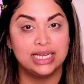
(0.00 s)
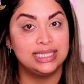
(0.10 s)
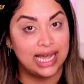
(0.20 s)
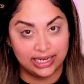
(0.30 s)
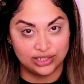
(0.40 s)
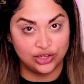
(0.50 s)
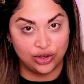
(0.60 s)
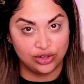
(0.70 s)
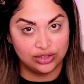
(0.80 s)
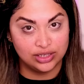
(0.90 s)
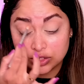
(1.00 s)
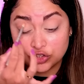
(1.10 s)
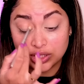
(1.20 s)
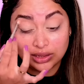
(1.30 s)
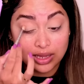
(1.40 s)
a daddy's girl.
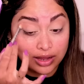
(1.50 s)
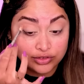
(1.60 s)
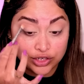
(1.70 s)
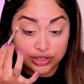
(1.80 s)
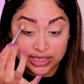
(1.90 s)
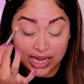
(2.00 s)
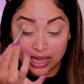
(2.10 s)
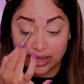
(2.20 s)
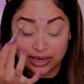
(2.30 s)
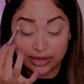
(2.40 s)
She loved her dad,